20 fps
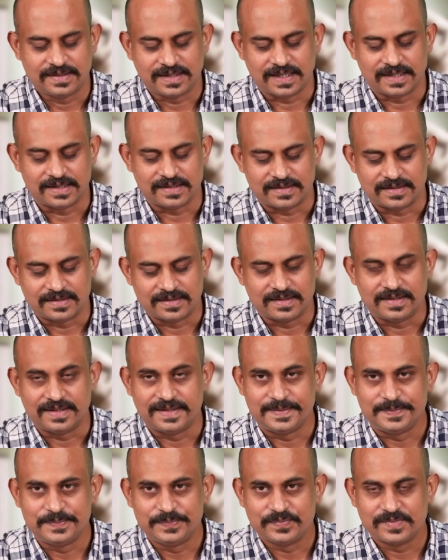Right.
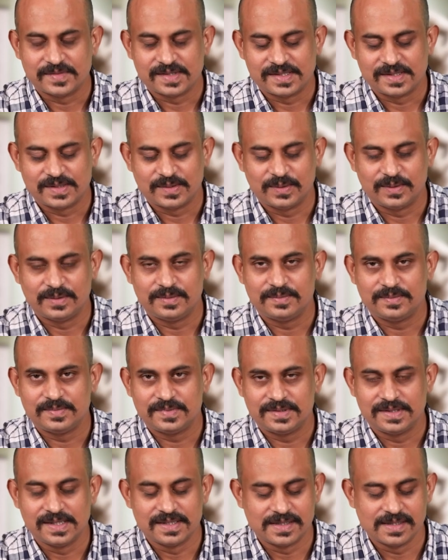So
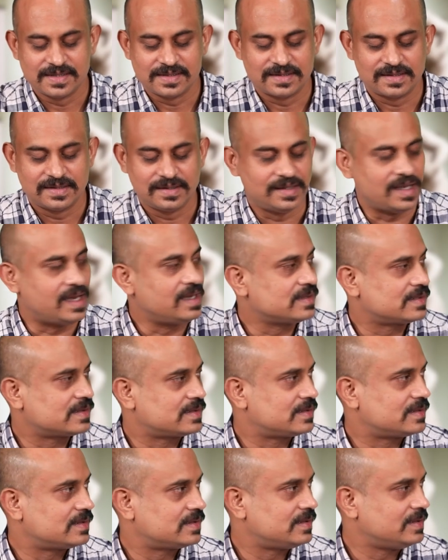this is the
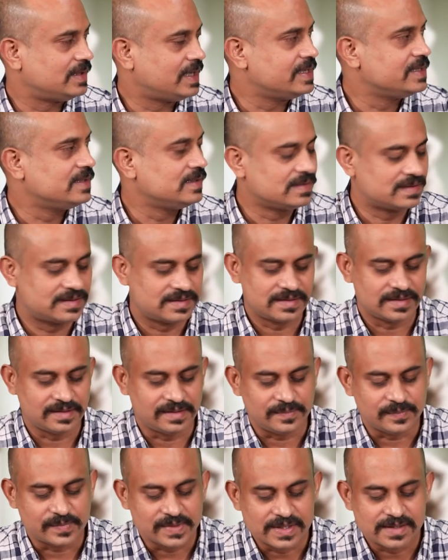last lines.
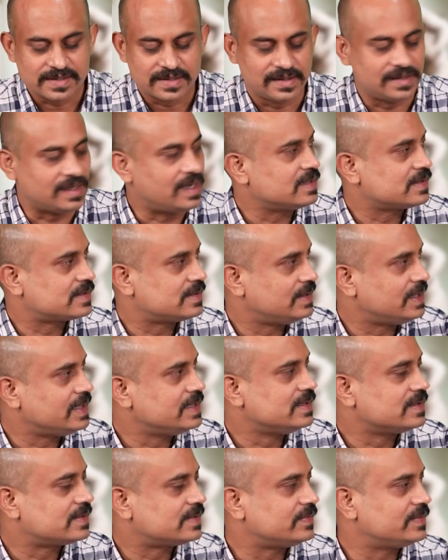This is the last
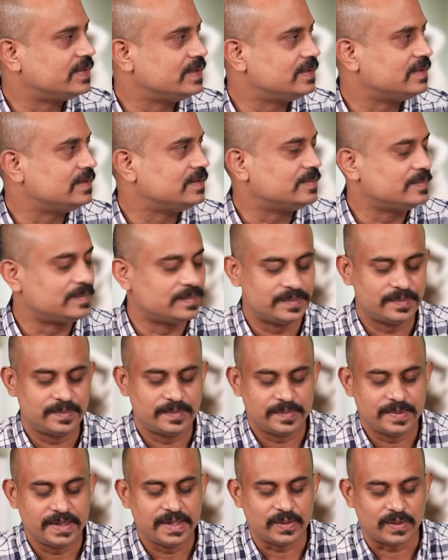lines of the
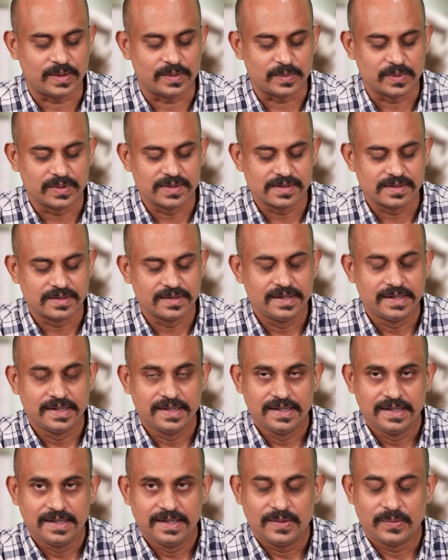play almost,
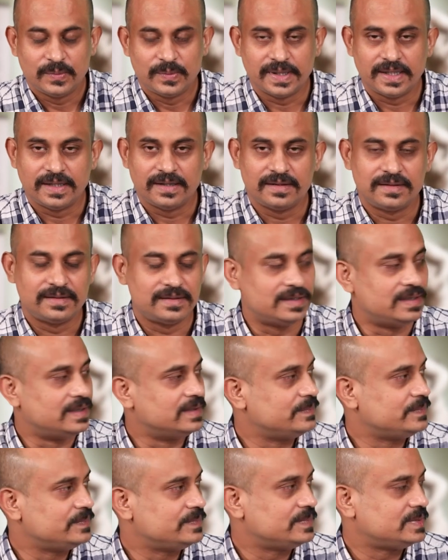where
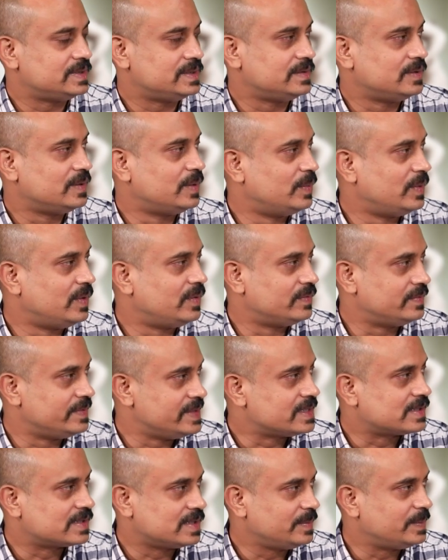Nomov
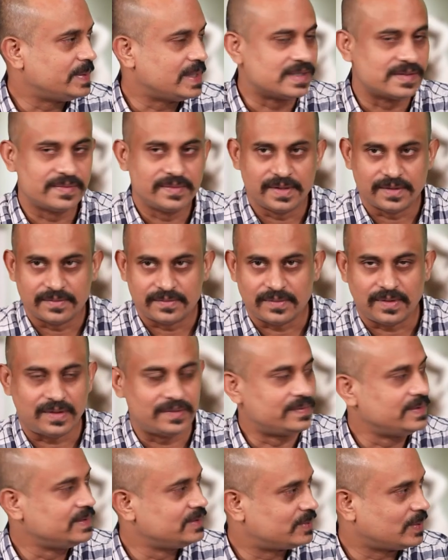wakes up, as we have
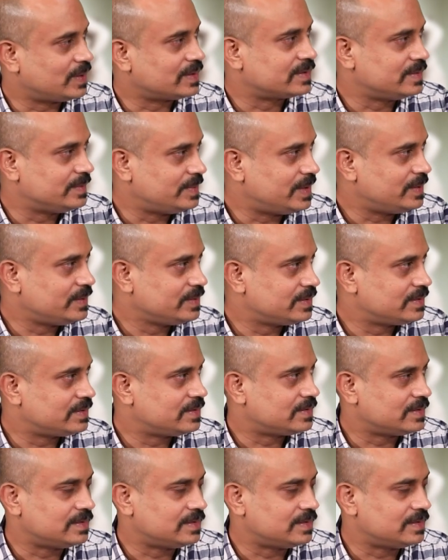often talked about.